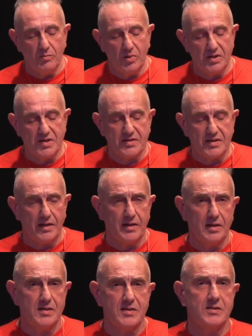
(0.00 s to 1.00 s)
Well,
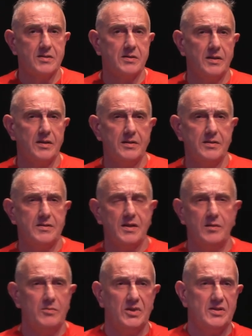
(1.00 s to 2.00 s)
standards, it's
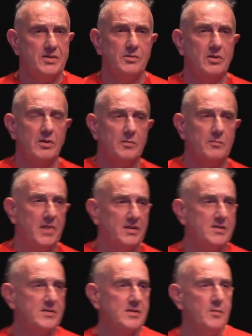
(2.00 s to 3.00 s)
same as you can't
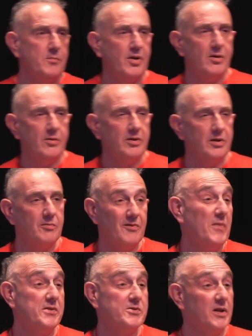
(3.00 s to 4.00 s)
mix imperial with
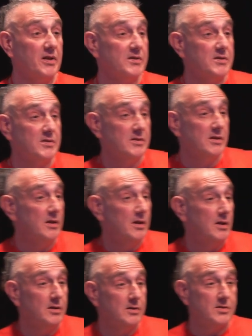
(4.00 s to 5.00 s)
metrics.
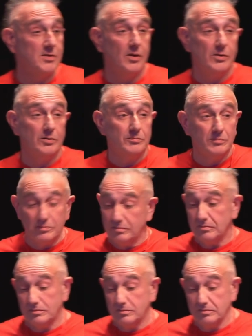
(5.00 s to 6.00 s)
So
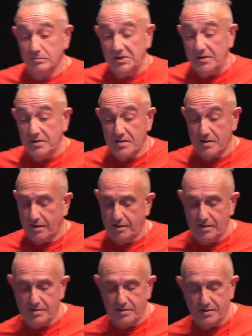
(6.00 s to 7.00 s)
we need
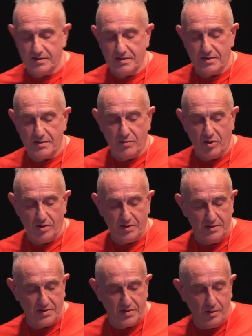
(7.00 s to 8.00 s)
standards. This is
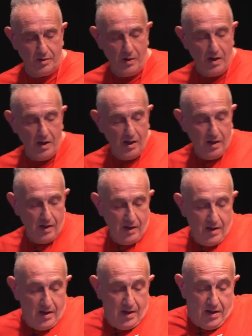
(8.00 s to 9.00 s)
important. So,
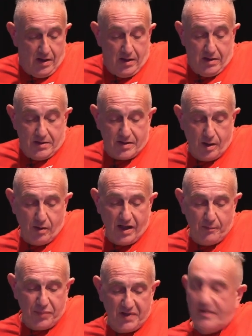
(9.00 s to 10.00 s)
so what
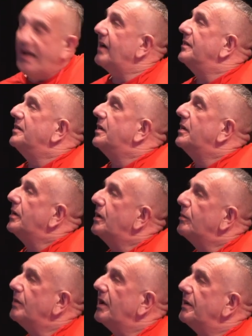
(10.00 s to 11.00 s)
happened then?
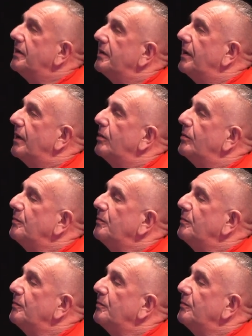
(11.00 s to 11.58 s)
We are here now.